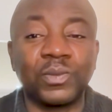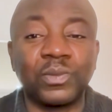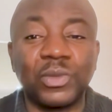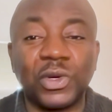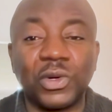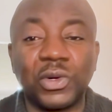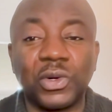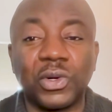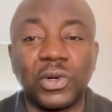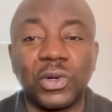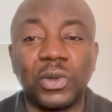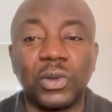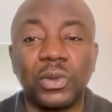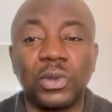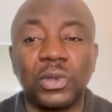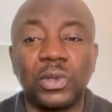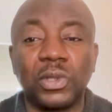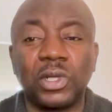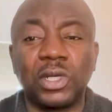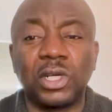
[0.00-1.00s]
Morocco.
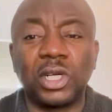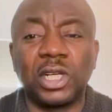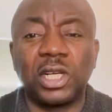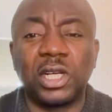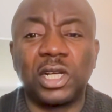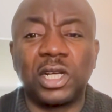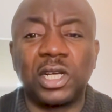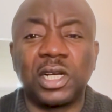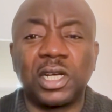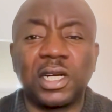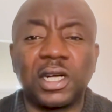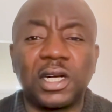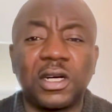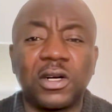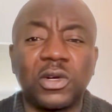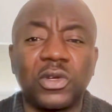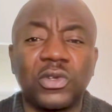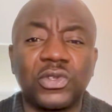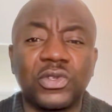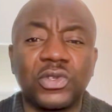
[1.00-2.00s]

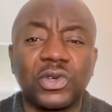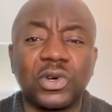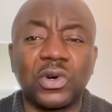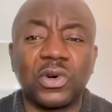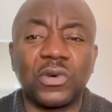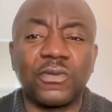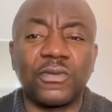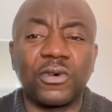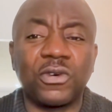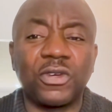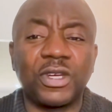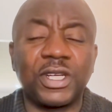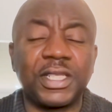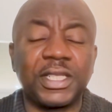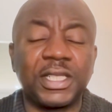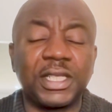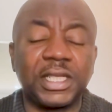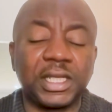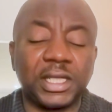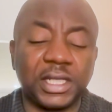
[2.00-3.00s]
Also,
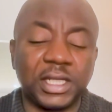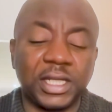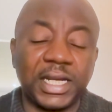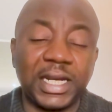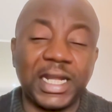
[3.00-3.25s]
following the